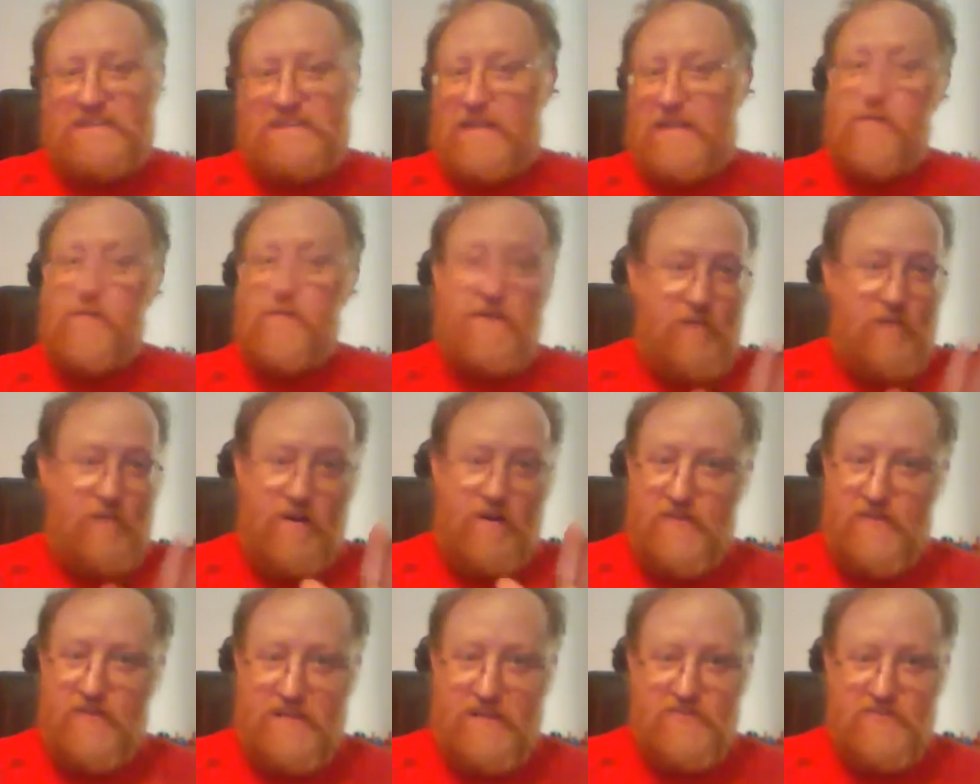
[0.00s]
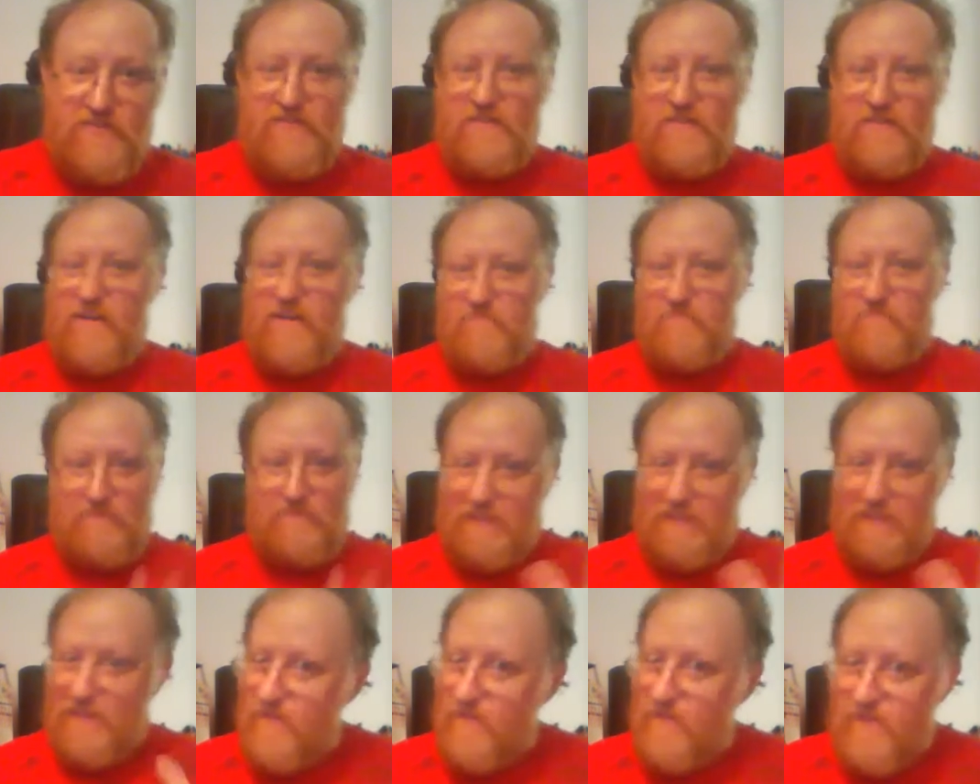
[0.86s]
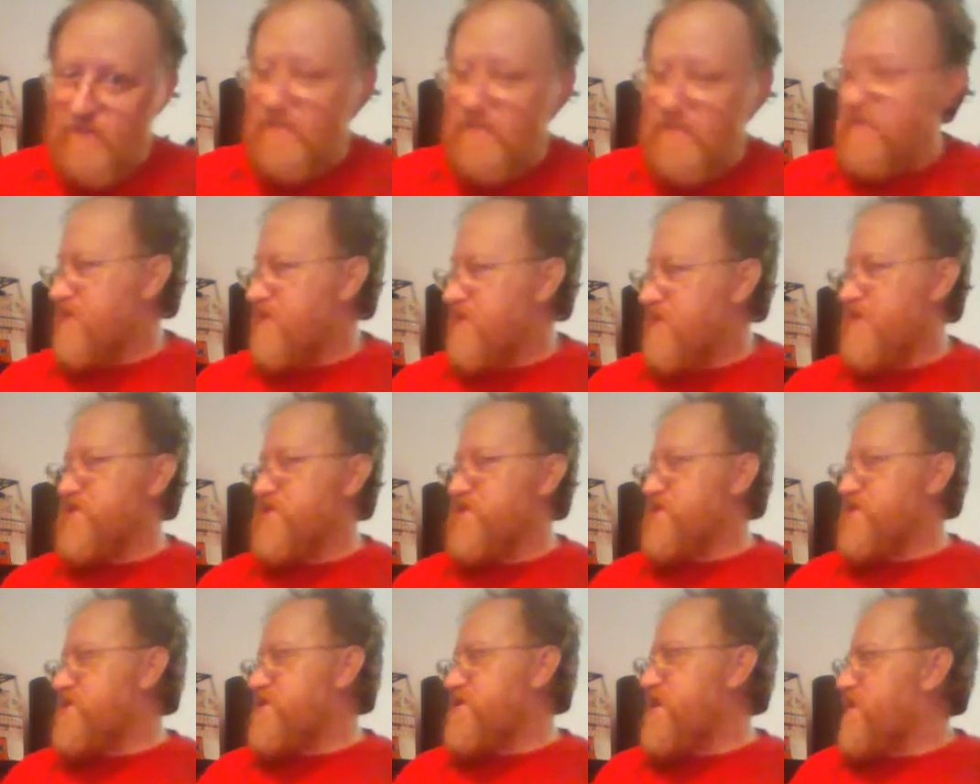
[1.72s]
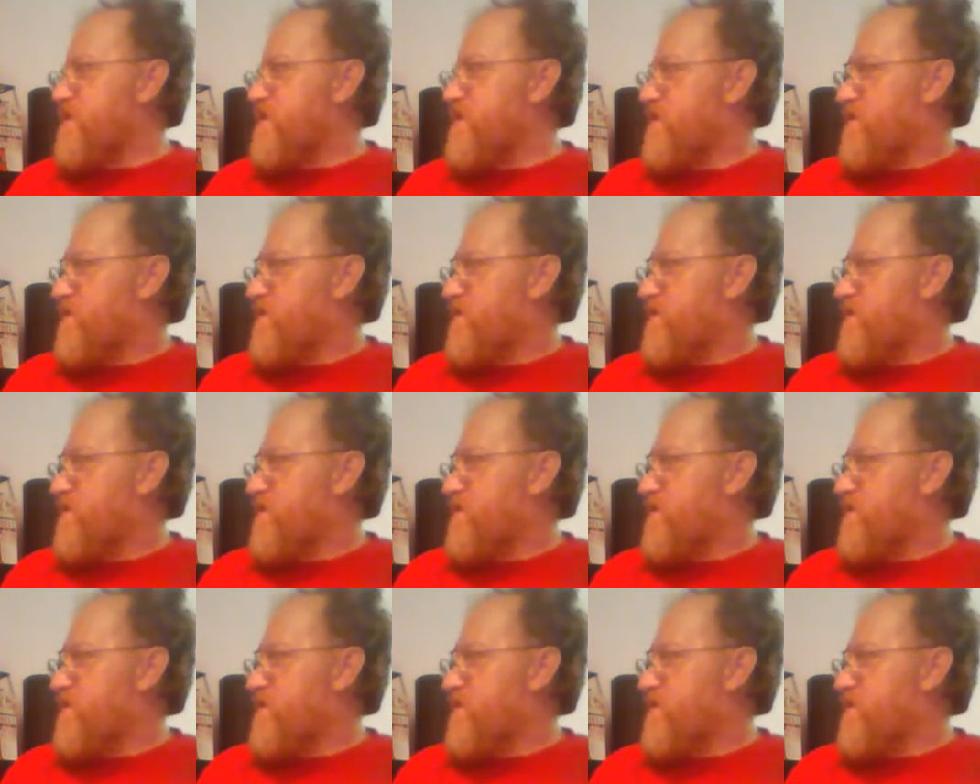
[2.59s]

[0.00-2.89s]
I mean, whatever you guys are into, right? I'm judging here.